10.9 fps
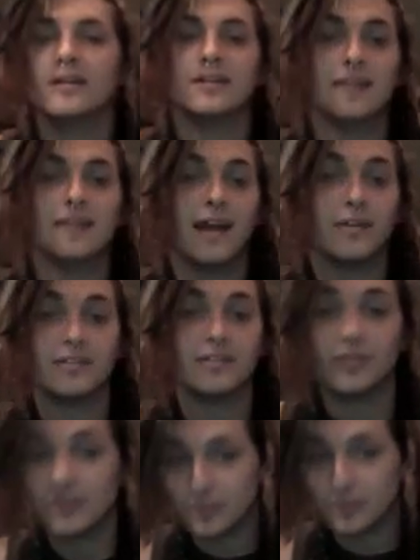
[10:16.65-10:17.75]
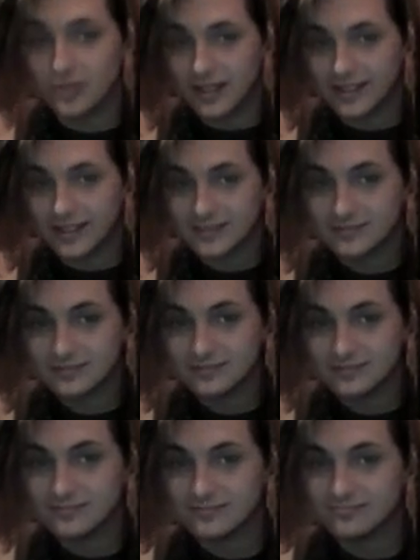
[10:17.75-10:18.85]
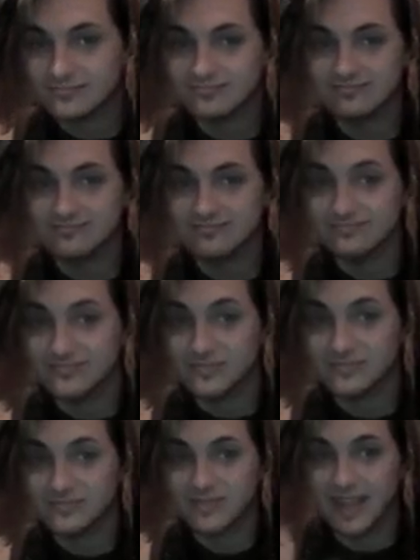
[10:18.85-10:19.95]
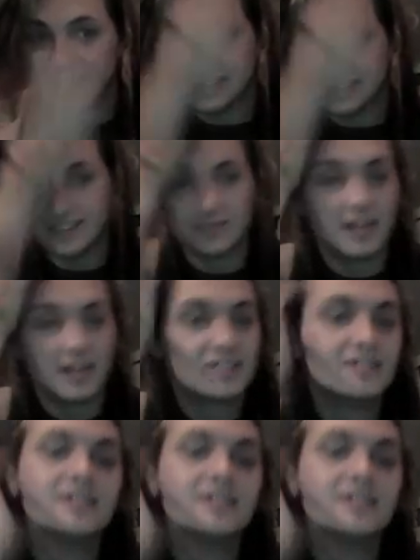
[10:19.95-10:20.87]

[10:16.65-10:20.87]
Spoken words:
Now in the normal light, you can't see as much.